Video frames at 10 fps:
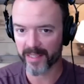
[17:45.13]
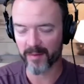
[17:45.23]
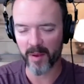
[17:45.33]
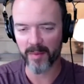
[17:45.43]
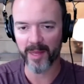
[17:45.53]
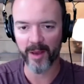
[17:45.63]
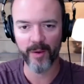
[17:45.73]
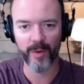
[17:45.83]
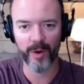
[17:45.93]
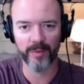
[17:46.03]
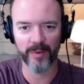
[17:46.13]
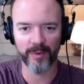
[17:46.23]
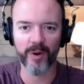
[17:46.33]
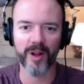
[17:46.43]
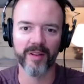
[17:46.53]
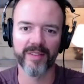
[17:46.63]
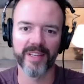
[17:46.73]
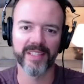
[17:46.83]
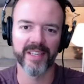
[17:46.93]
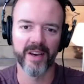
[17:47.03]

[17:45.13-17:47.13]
than maybe they were before all of this.